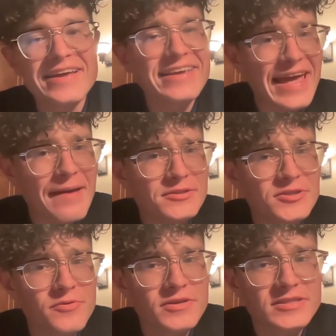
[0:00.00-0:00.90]
Game
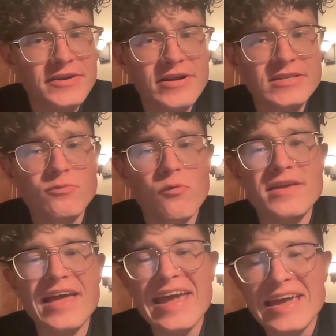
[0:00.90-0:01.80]
2 of the series will
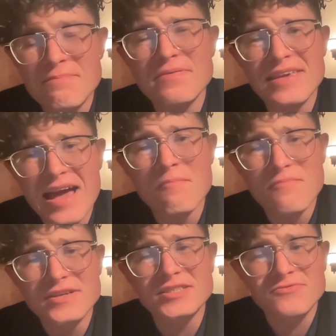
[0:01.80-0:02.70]
be 8 p.m.
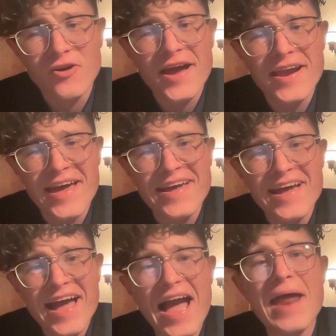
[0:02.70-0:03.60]
this Friday
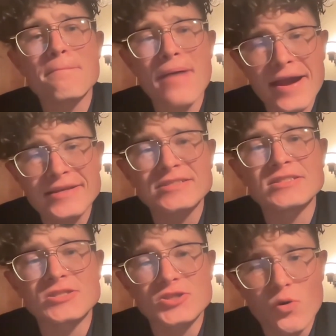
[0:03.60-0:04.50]
at
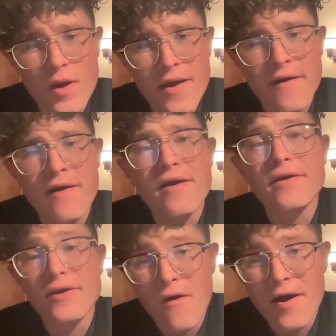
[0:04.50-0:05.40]
Madison Square
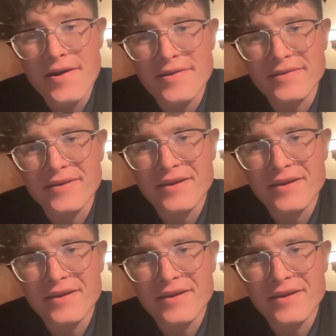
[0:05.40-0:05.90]
Garden.